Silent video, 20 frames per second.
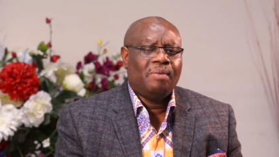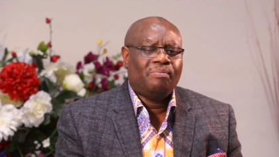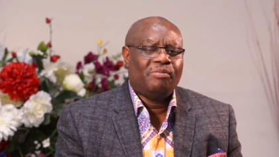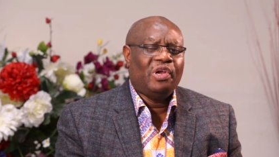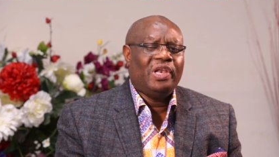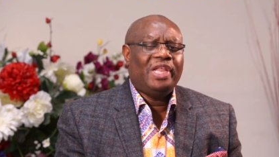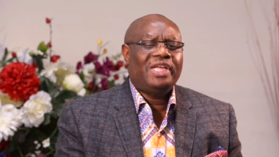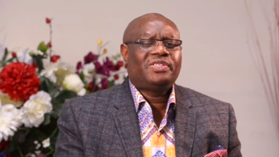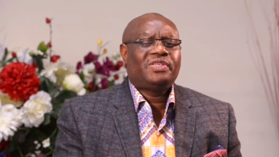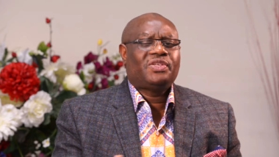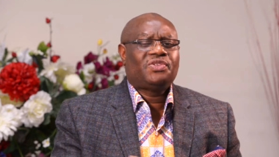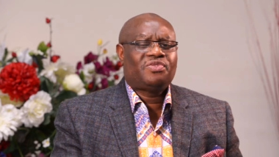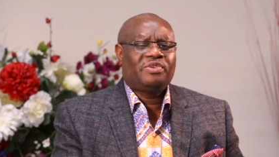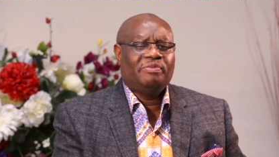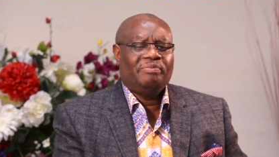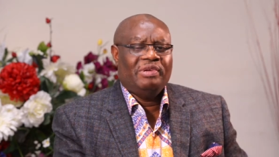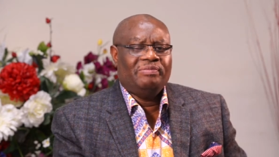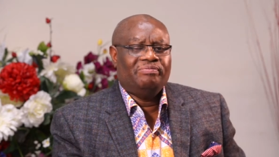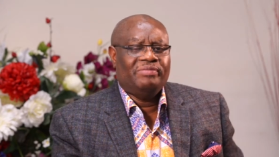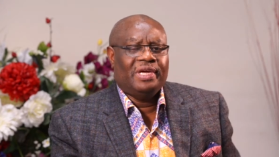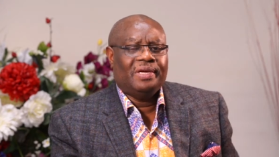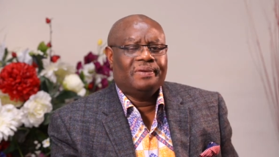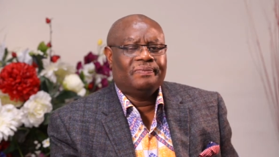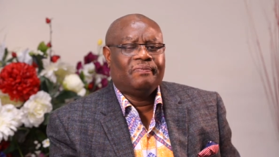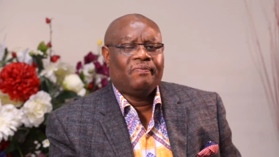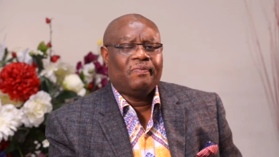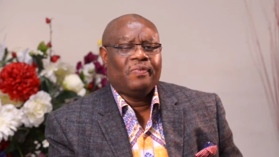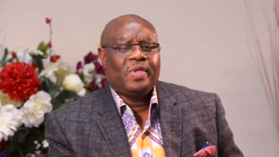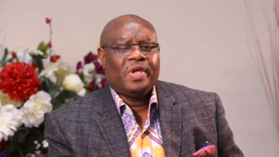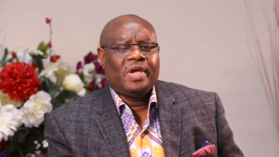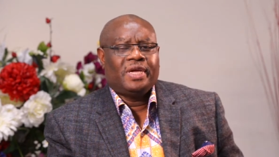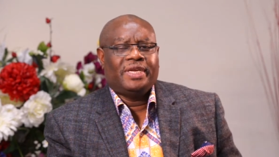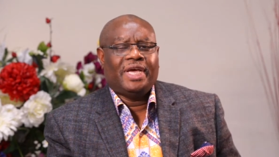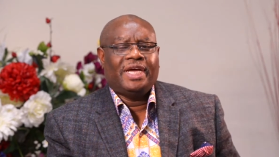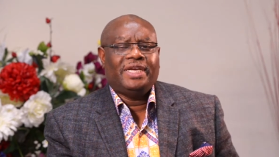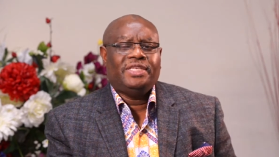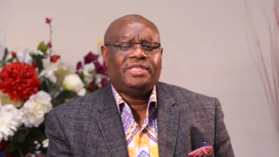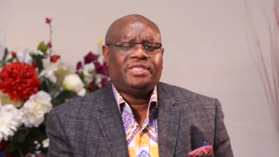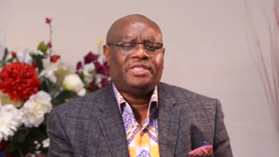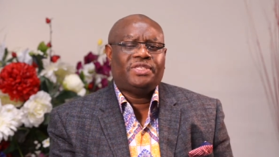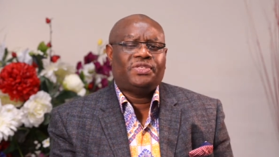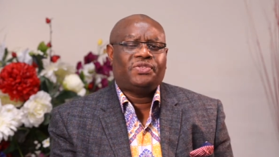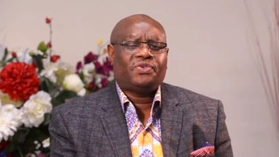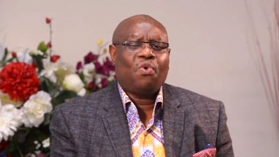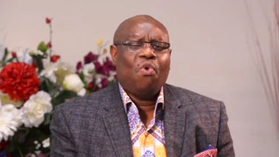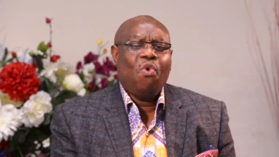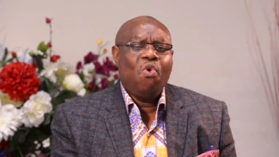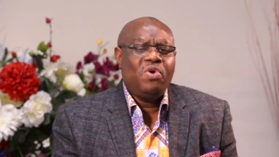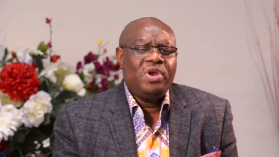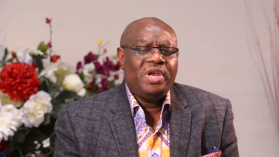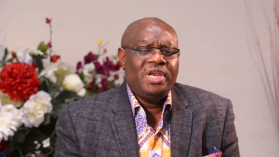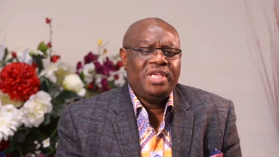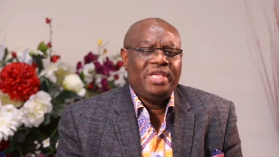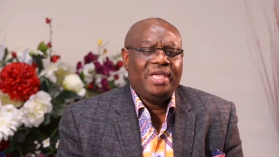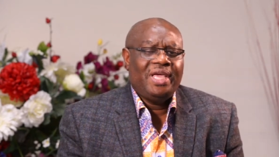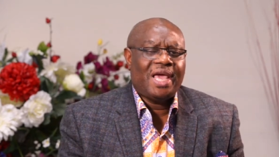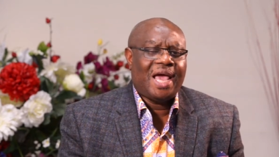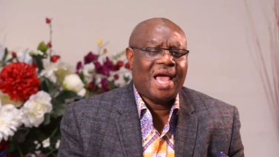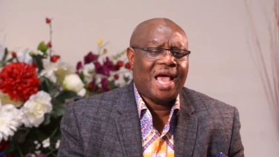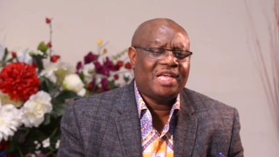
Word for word: But let us remember that it is only